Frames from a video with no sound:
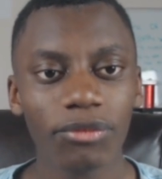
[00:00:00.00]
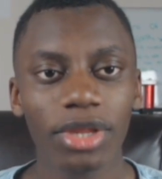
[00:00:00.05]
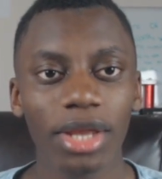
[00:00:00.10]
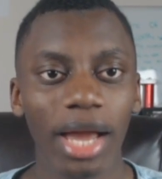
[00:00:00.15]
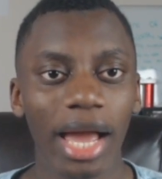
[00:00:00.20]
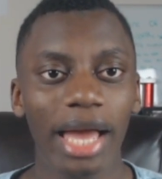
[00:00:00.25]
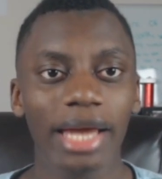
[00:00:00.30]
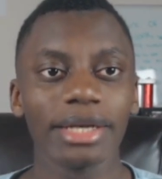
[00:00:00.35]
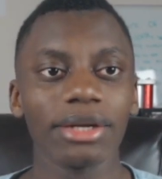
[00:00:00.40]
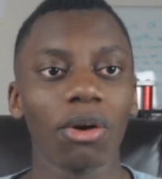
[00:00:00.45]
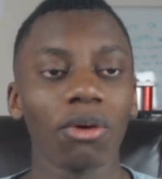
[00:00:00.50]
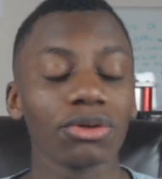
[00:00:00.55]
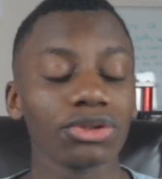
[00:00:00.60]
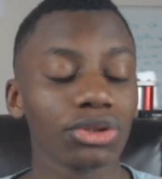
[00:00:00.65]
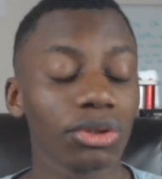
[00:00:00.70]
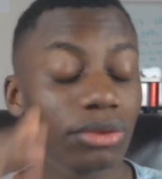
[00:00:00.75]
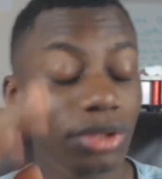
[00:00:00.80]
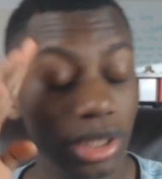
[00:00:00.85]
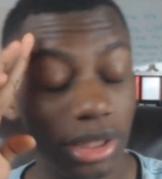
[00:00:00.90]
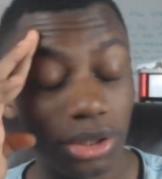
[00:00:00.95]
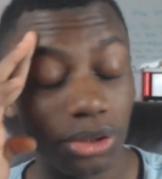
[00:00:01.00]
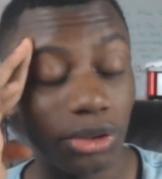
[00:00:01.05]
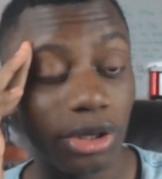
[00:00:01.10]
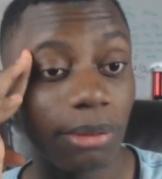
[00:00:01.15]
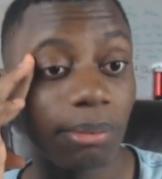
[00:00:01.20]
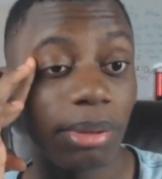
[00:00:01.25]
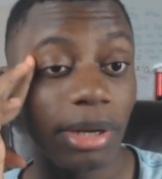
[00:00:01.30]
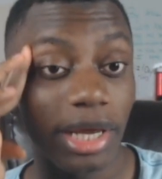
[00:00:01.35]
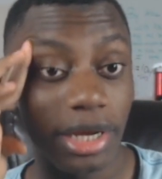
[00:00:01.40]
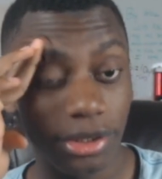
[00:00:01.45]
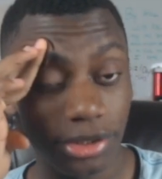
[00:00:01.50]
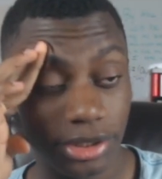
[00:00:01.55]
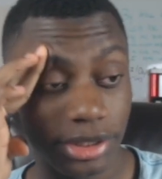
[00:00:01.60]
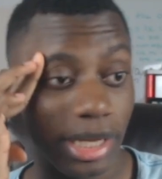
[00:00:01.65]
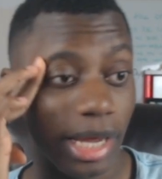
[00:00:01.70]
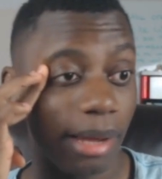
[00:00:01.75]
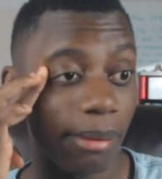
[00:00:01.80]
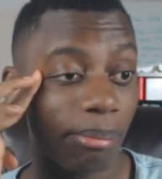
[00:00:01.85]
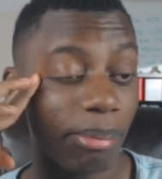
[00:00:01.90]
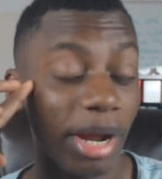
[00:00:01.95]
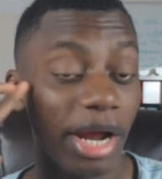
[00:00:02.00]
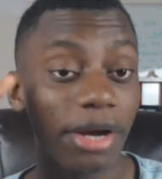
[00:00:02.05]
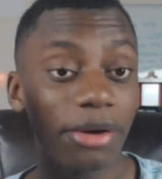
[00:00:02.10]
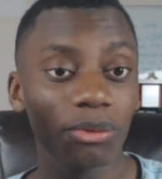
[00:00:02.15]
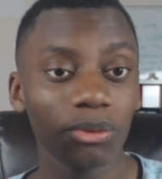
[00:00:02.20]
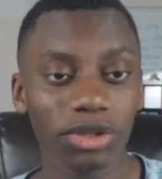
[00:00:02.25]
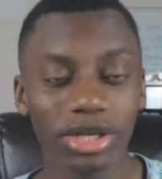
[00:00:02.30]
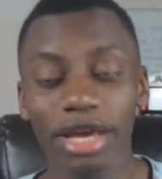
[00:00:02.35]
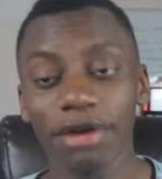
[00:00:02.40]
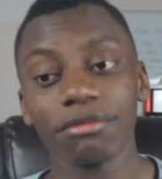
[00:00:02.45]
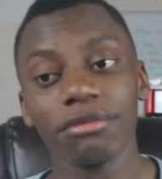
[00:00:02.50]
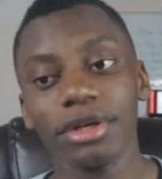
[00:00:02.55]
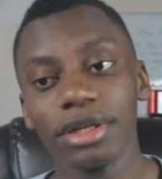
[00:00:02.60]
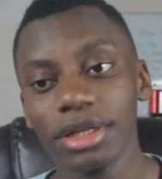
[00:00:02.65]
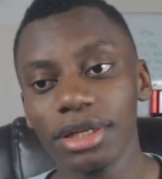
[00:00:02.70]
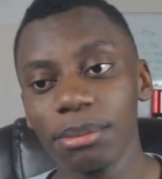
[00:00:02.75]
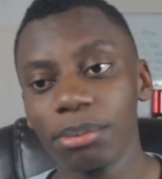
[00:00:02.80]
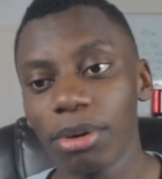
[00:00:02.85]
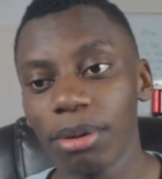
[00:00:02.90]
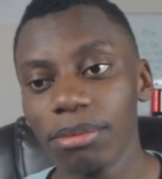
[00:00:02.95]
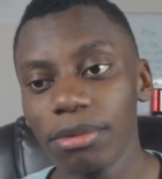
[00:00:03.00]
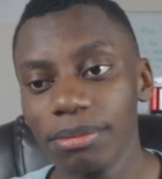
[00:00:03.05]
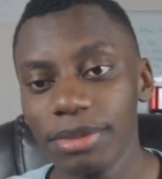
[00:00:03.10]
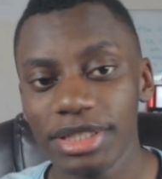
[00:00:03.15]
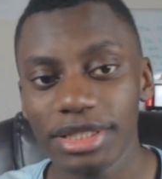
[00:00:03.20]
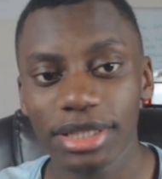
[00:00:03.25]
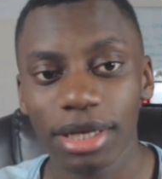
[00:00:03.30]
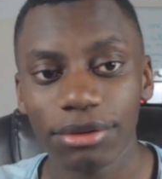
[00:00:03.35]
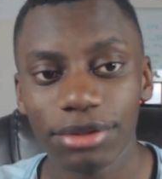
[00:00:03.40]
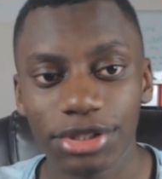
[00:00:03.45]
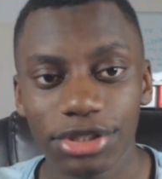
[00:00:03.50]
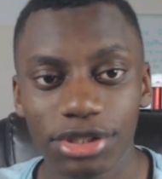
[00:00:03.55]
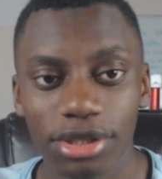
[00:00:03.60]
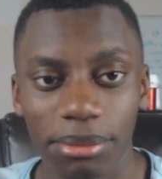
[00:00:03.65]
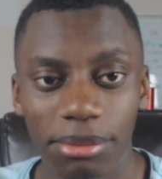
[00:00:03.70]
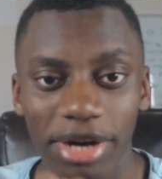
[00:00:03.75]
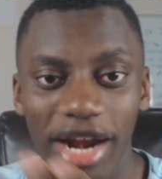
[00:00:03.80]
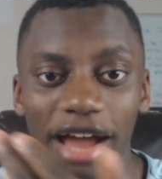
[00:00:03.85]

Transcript: And also the 3 players that Bayern would definitely probably sell this summer.